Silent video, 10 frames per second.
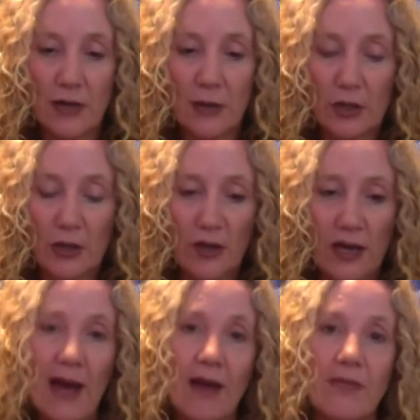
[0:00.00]
and we know they
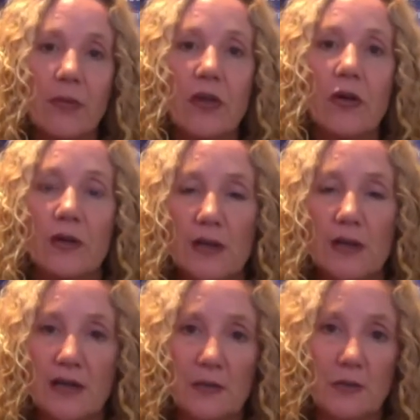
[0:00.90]
have, and we know that the
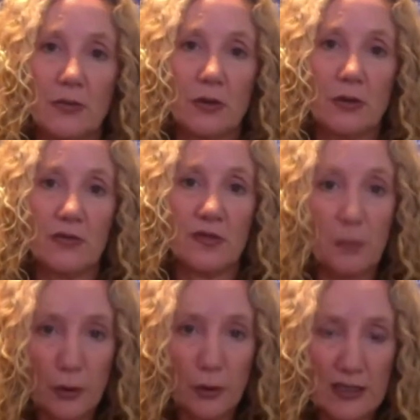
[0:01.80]
Rassemblement
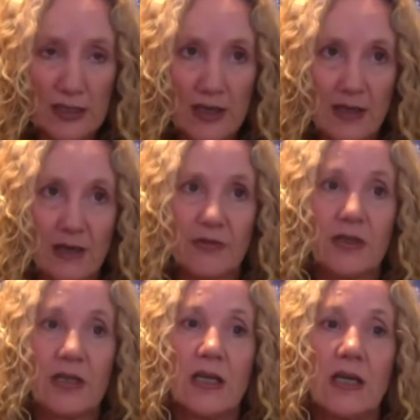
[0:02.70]
supports that effort,